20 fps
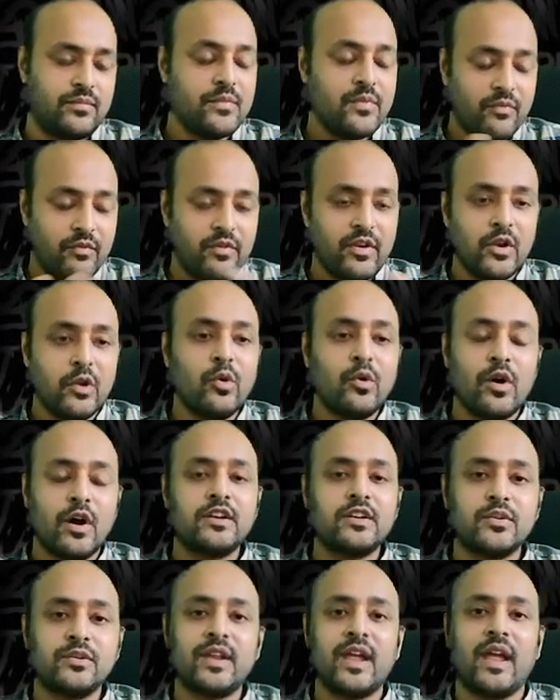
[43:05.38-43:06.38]
we know her
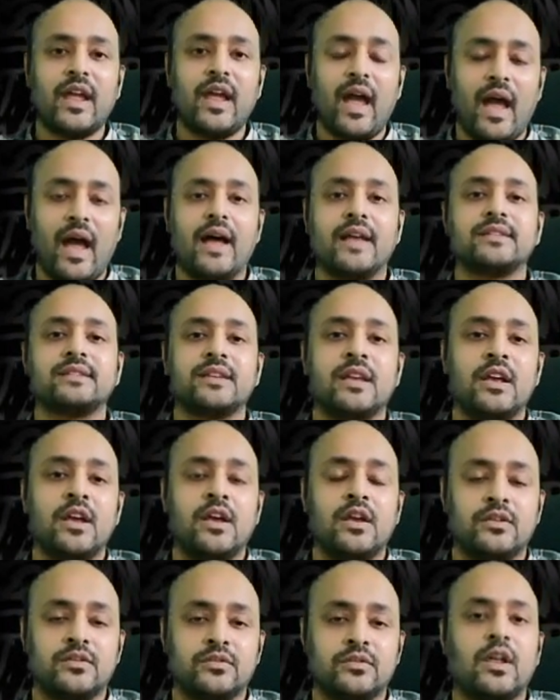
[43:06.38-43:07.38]
today as
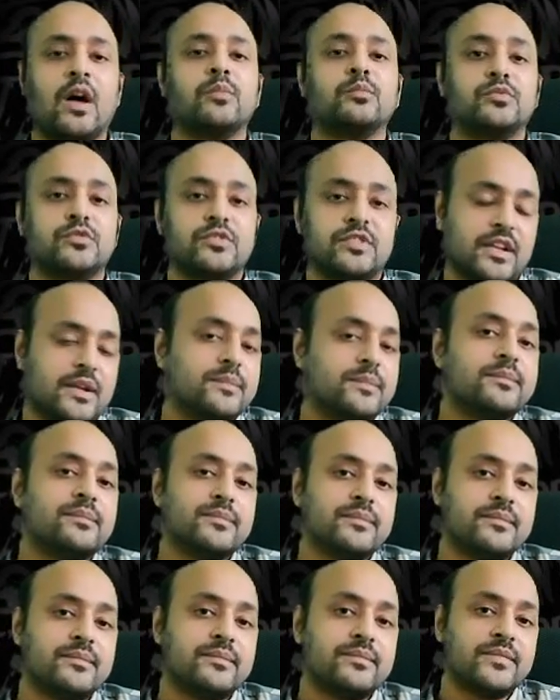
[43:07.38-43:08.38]
Sudha
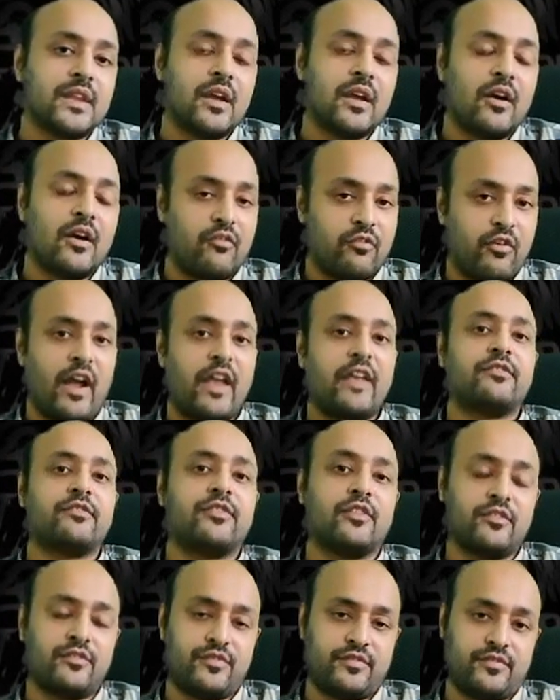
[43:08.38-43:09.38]
Murthy, wife
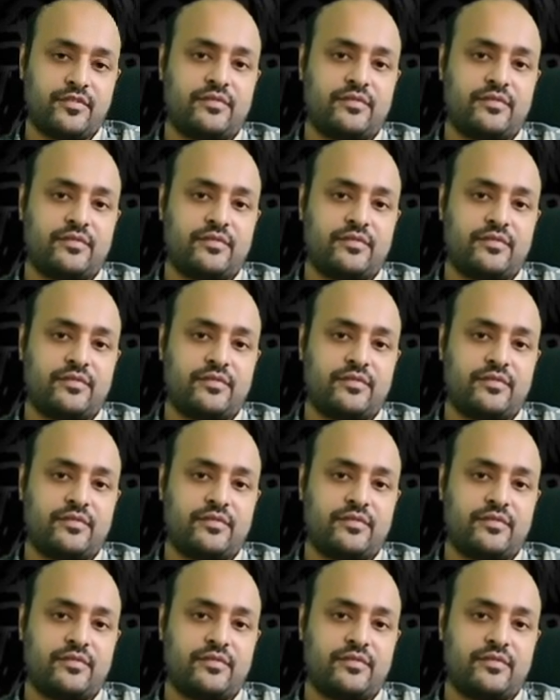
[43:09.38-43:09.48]
of